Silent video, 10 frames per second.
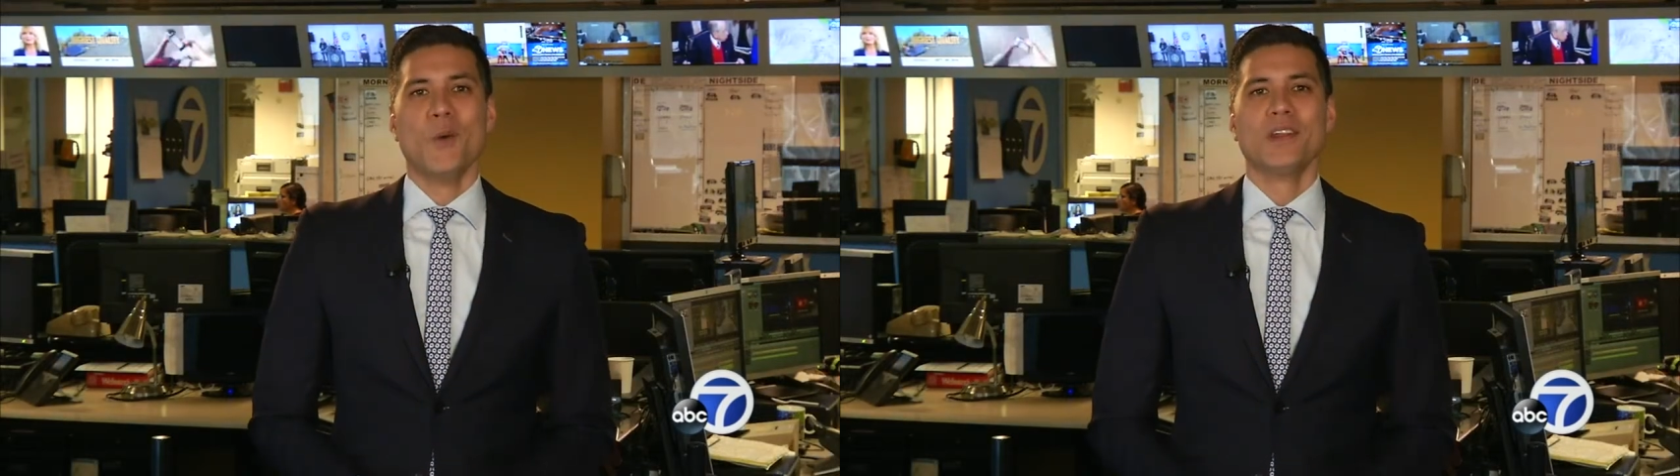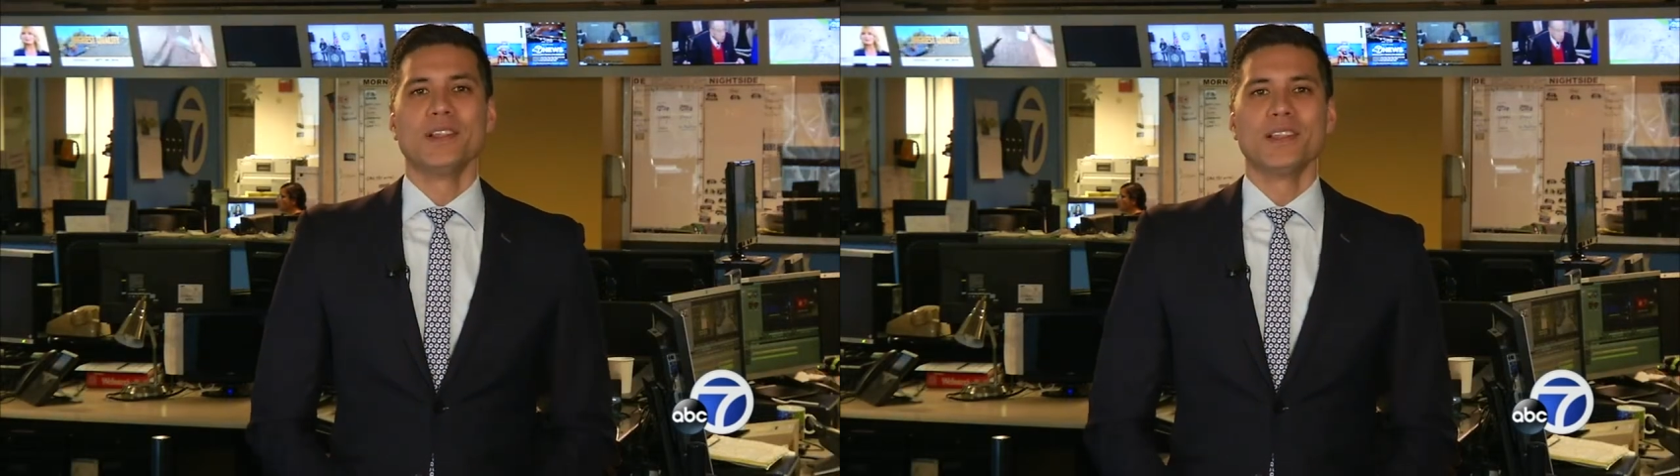
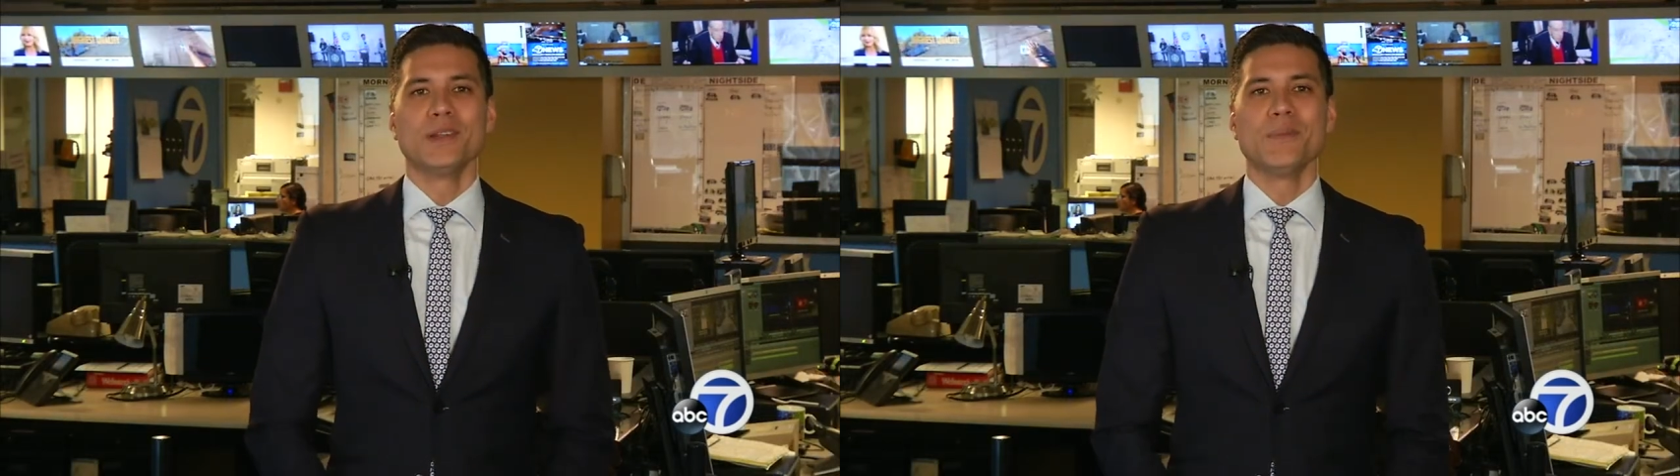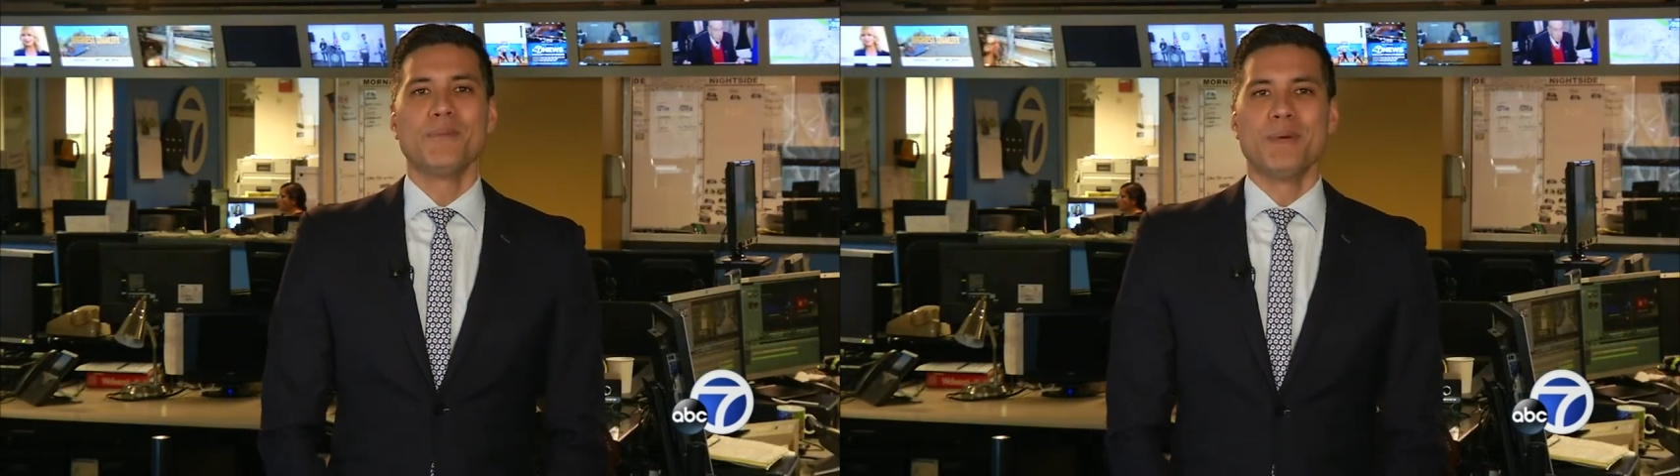what a
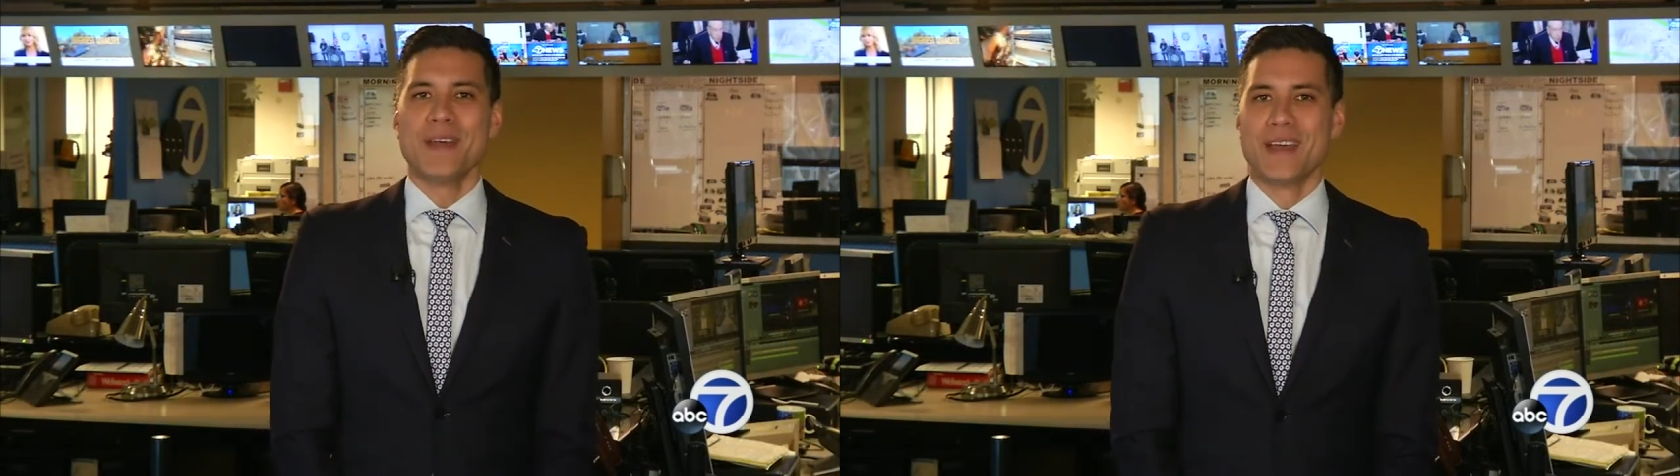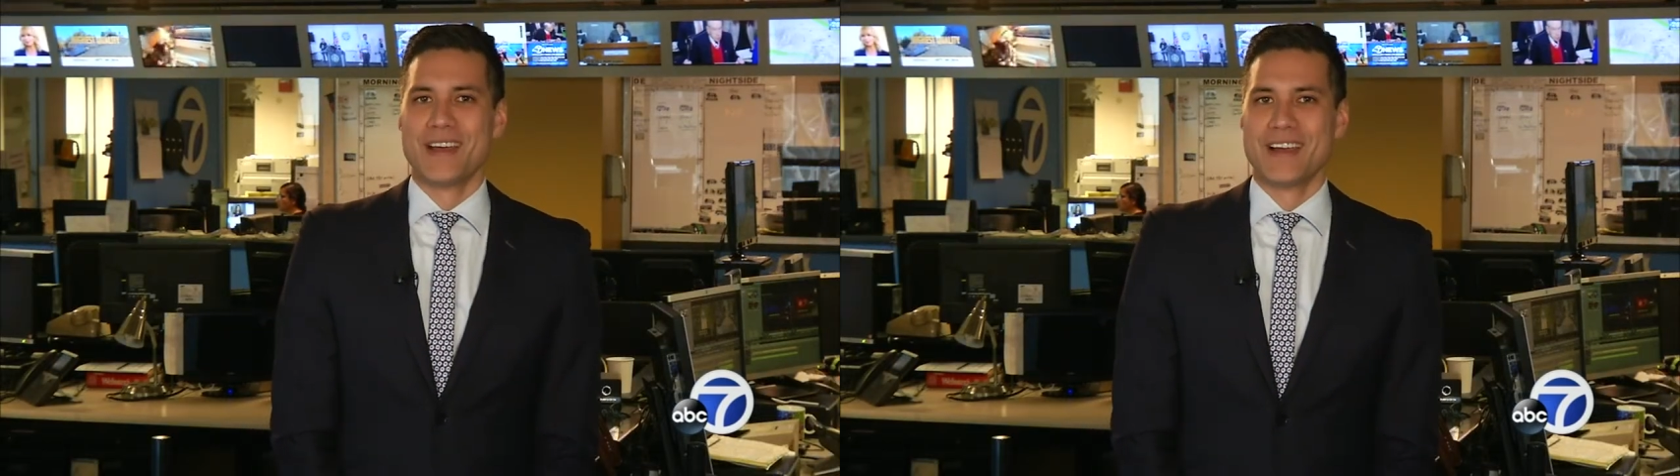little
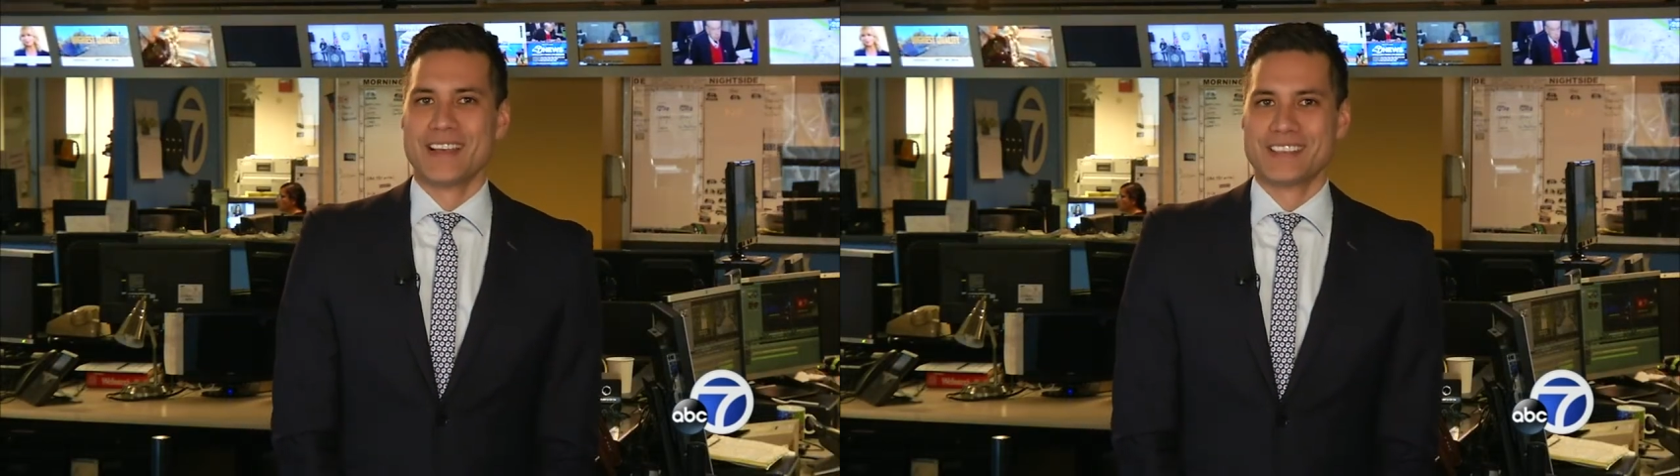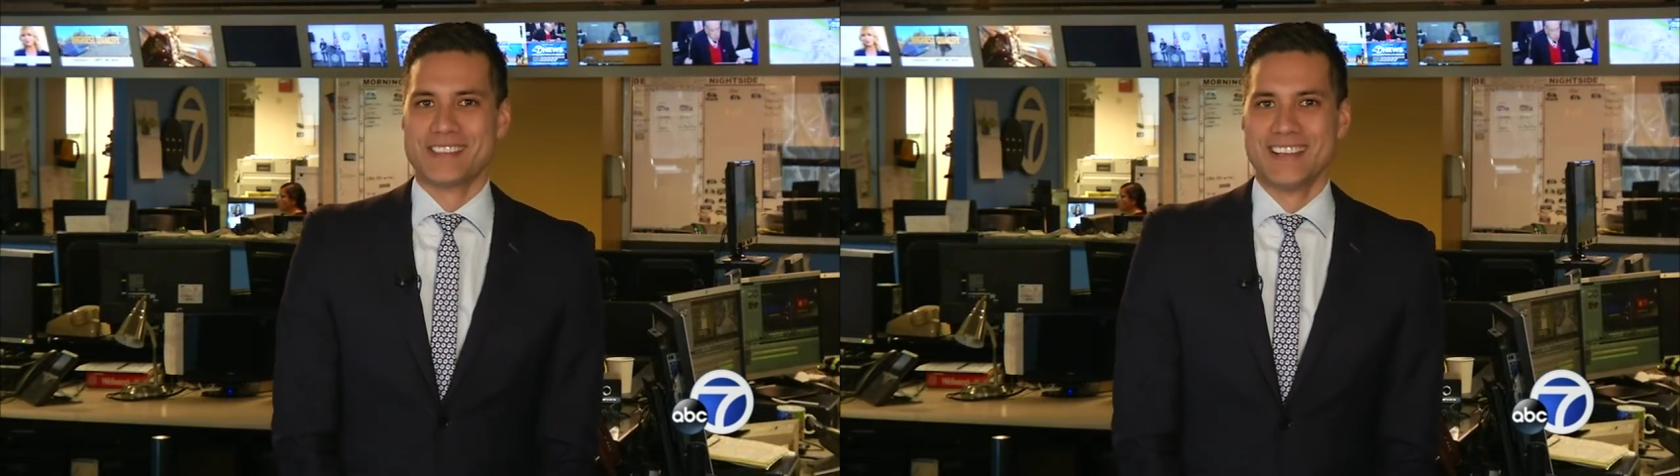bear has